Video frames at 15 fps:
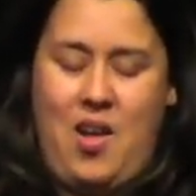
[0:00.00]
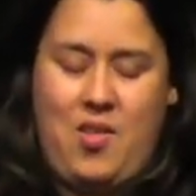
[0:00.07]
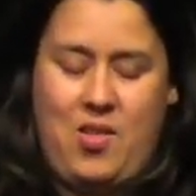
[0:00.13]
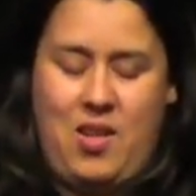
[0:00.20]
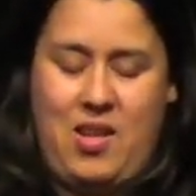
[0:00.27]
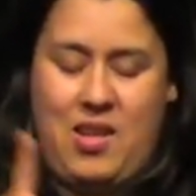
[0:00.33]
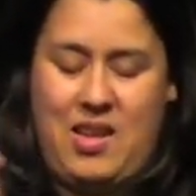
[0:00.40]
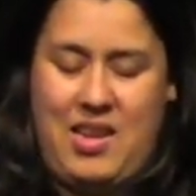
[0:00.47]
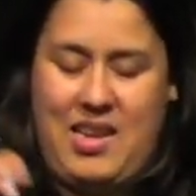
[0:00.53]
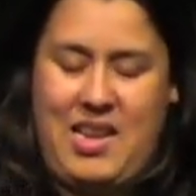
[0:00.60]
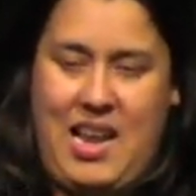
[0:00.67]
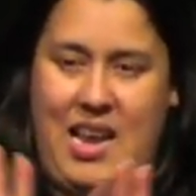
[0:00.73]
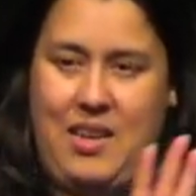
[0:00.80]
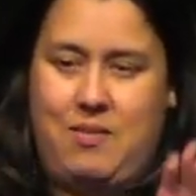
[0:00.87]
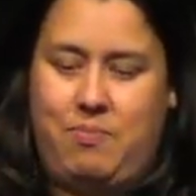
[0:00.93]
And you know, there's
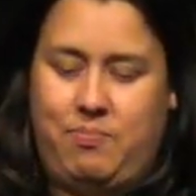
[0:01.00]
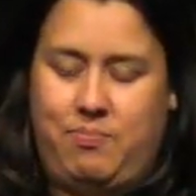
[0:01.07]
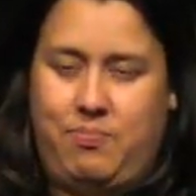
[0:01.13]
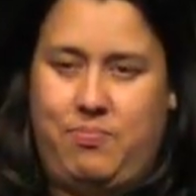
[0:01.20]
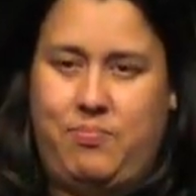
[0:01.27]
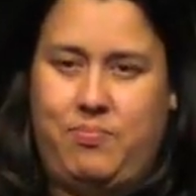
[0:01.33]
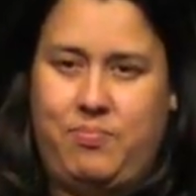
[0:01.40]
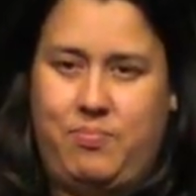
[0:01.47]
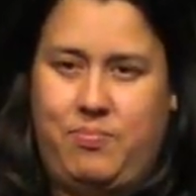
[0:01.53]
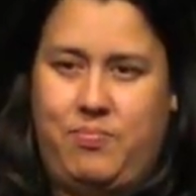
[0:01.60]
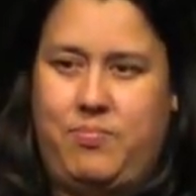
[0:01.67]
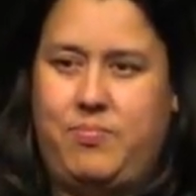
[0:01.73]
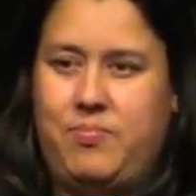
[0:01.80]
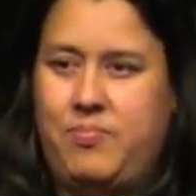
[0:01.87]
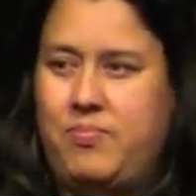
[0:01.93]
millions of people on
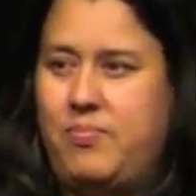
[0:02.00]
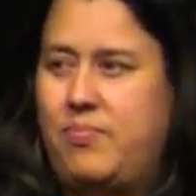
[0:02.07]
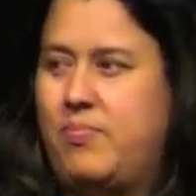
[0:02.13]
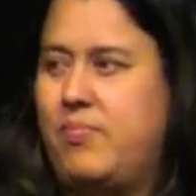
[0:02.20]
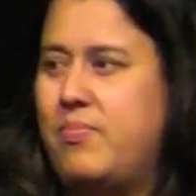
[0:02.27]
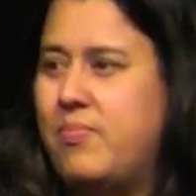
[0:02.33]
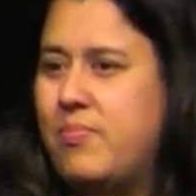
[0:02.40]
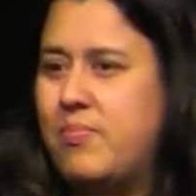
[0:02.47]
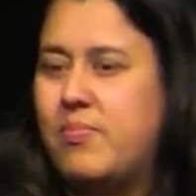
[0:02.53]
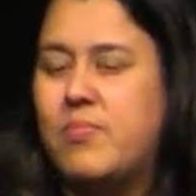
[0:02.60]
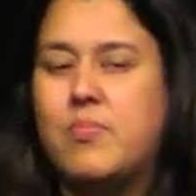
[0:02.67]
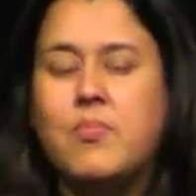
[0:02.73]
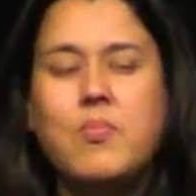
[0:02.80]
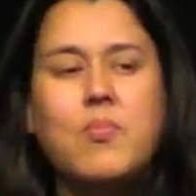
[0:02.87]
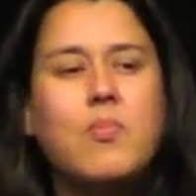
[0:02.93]
earth and God knows
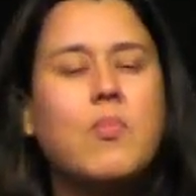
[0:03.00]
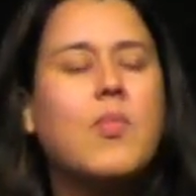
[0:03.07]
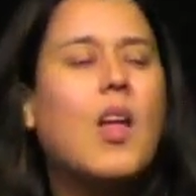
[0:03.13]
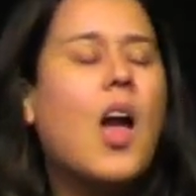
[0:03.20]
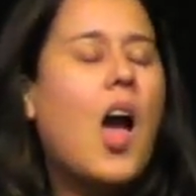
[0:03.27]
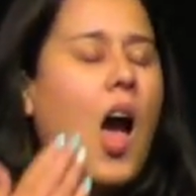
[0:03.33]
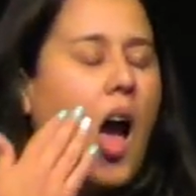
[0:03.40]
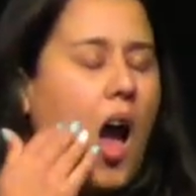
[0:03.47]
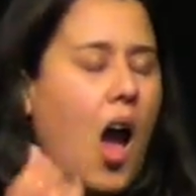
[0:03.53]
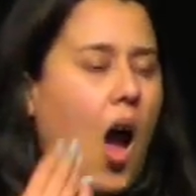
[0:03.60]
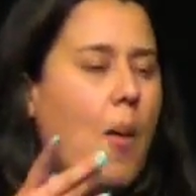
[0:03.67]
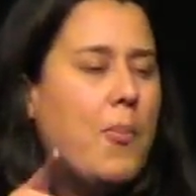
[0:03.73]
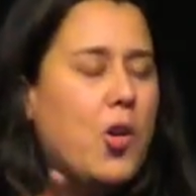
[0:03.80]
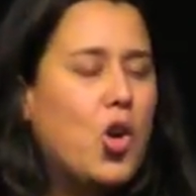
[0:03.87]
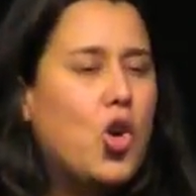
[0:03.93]
everyone. And there's
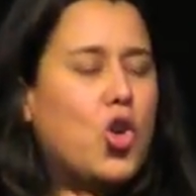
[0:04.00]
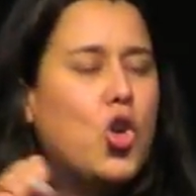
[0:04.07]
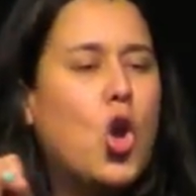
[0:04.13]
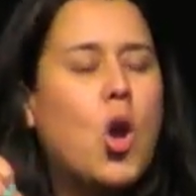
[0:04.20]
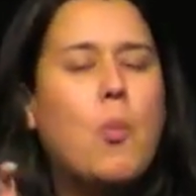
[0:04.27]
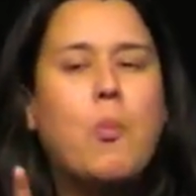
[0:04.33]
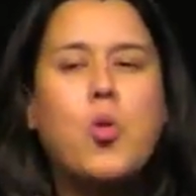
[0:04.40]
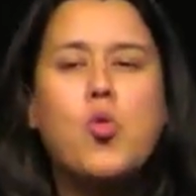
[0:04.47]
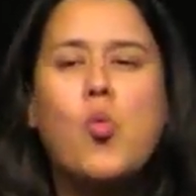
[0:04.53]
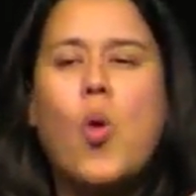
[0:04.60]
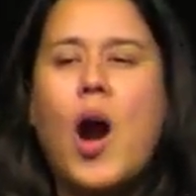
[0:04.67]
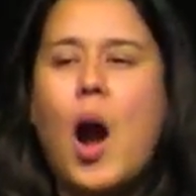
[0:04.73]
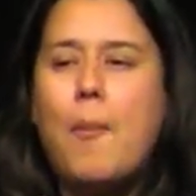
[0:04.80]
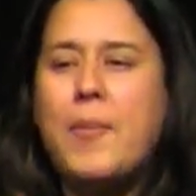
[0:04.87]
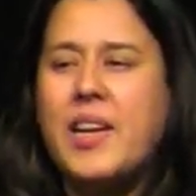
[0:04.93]
millions of stars and God
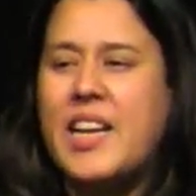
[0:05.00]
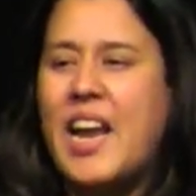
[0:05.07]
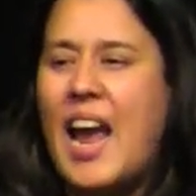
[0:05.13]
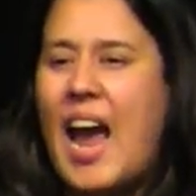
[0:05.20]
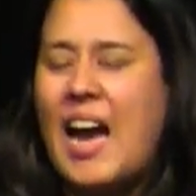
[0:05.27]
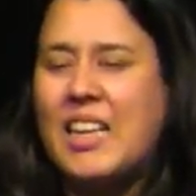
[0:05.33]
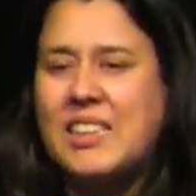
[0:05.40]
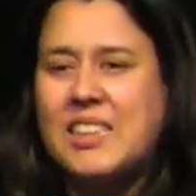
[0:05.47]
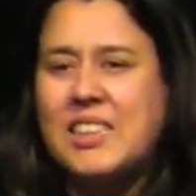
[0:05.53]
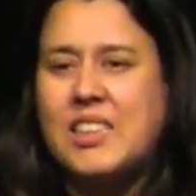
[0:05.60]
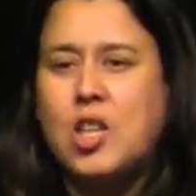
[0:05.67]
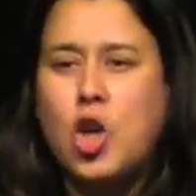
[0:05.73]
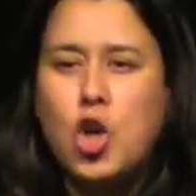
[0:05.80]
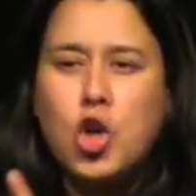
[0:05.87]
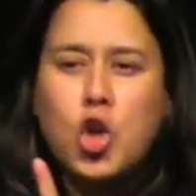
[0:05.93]
knows them too.
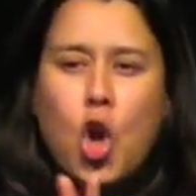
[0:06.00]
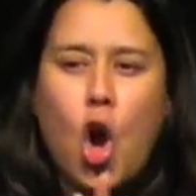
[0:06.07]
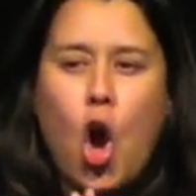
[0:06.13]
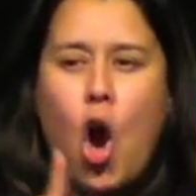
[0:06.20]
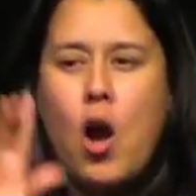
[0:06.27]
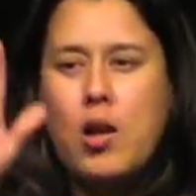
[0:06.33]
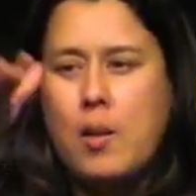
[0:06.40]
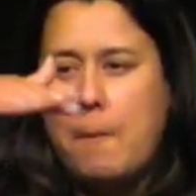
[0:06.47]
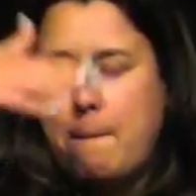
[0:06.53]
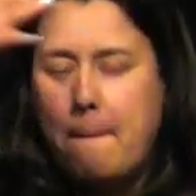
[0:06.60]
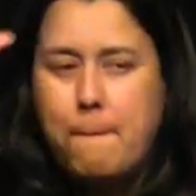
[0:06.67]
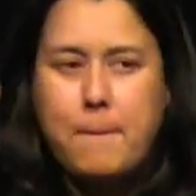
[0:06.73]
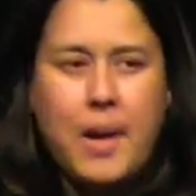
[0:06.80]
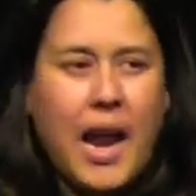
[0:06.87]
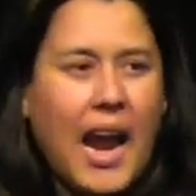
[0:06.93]
And
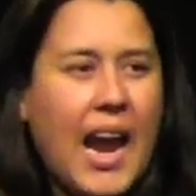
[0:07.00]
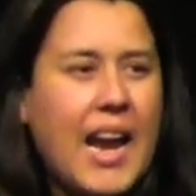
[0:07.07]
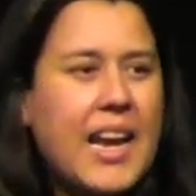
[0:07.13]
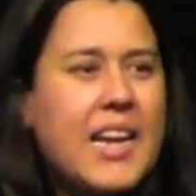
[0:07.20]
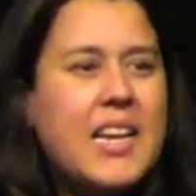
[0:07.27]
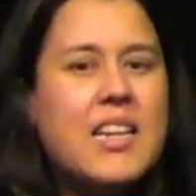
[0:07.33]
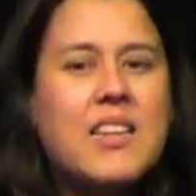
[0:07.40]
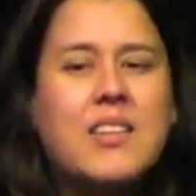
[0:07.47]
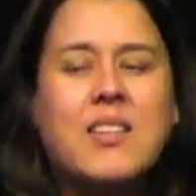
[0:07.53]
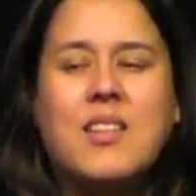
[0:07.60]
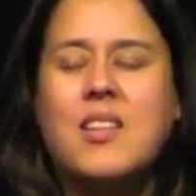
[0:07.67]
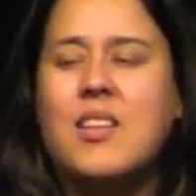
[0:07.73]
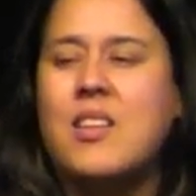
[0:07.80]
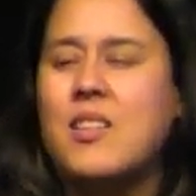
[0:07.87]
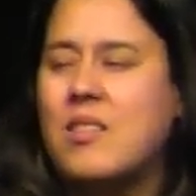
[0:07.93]
wow, and you can
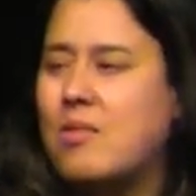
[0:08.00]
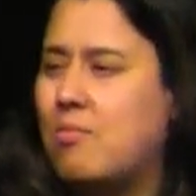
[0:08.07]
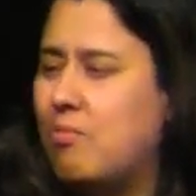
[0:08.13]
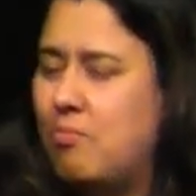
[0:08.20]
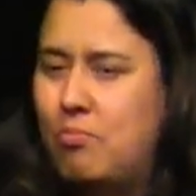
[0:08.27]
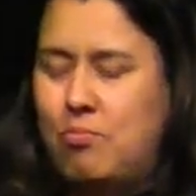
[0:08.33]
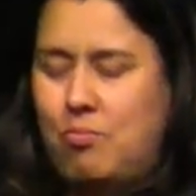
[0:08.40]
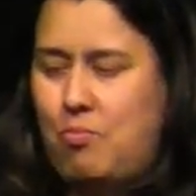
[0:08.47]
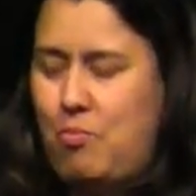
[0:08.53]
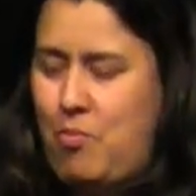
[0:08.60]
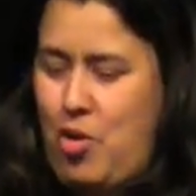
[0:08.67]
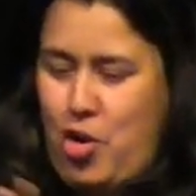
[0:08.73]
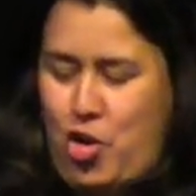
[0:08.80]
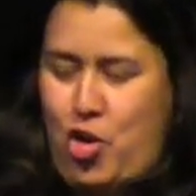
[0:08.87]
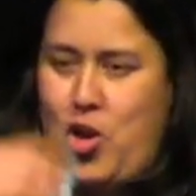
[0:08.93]
think about
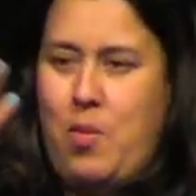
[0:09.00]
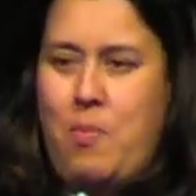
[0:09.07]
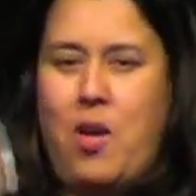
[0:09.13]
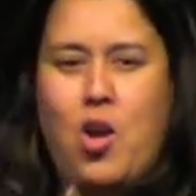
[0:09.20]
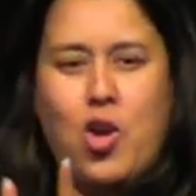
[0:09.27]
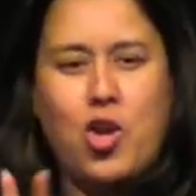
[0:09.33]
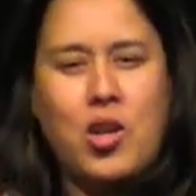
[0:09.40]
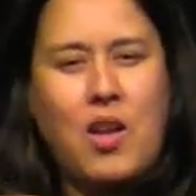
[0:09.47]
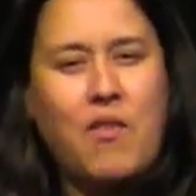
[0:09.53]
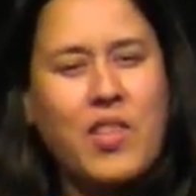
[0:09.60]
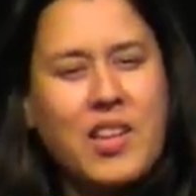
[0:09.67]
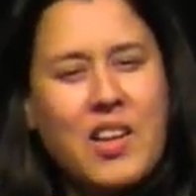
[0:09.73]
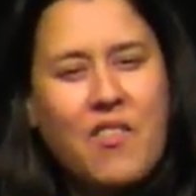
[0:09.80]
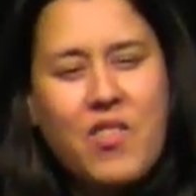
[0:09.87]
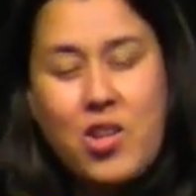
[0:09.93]

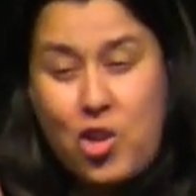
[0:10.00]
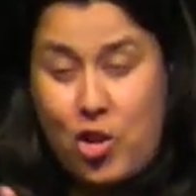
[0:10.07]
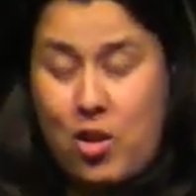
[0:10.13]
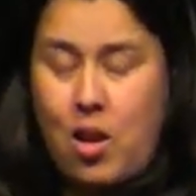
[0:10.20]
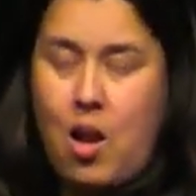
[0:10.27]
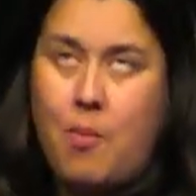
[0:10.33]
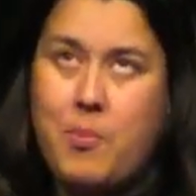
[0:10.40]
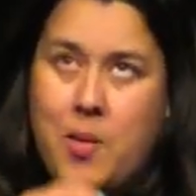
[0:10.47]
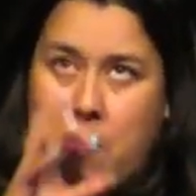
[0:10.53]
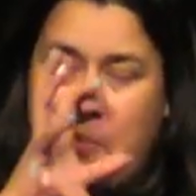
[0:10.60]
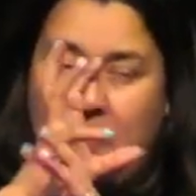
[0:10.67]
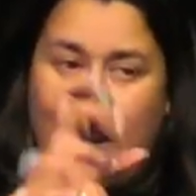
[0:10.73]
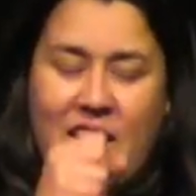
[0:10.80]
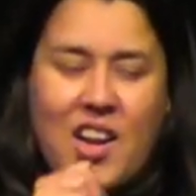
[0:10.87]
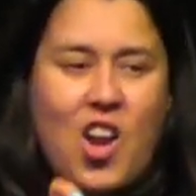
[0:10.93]
the stars, how
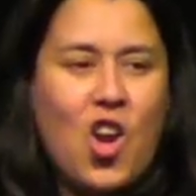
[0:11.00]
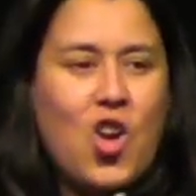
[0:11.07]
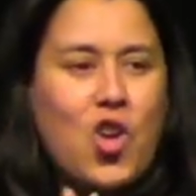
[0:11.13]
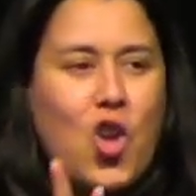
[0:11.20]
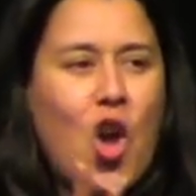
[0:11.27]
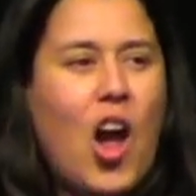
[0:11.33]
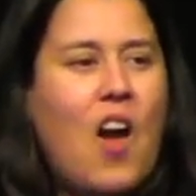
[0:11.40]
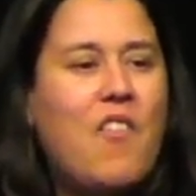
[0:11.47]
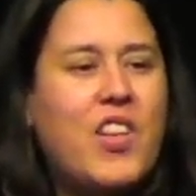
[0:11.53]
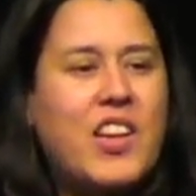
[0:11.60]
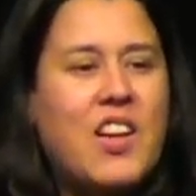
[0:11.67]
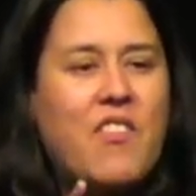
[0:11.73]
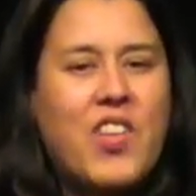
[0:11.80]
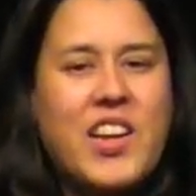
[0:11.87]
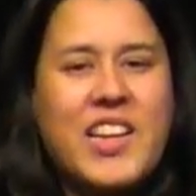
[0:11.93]
they remind you
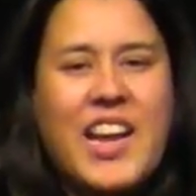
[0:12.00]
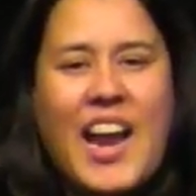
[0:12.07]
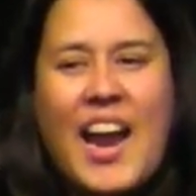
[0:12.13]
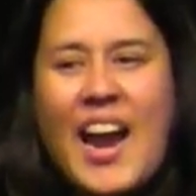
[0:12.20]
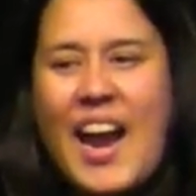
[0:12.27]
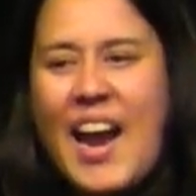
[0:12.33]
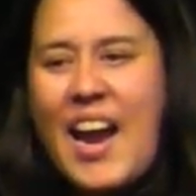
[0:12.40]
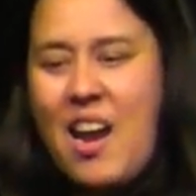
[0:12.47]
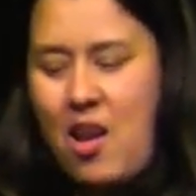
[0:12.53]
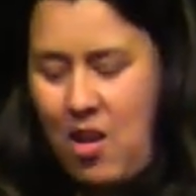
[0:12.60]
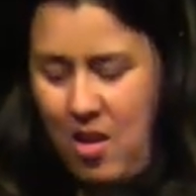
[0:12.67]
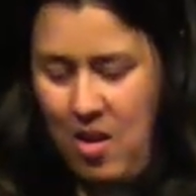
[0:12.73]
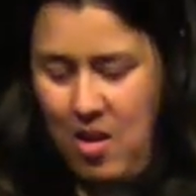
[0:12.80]
of His light